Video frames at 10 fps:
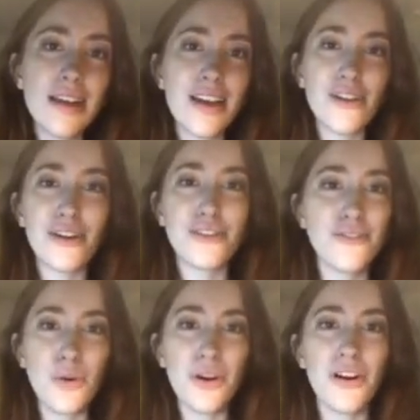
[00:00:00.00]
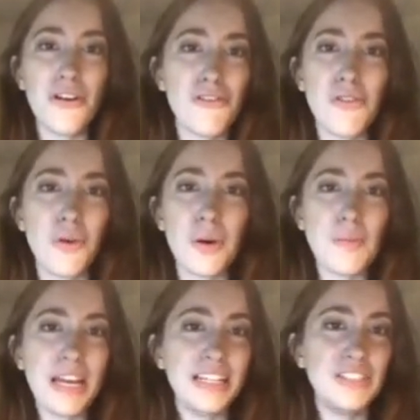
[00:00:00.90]
Error
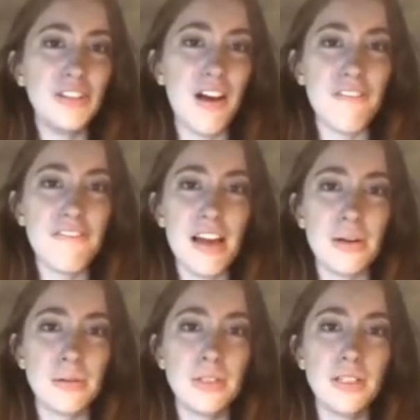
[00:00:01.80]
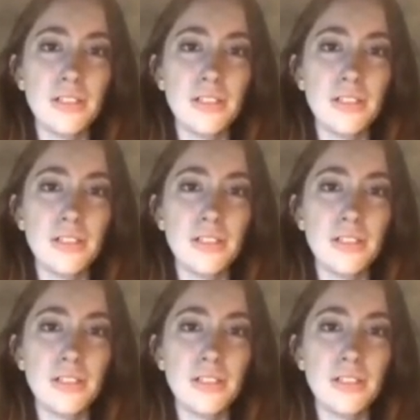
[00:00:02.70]
404, page not found.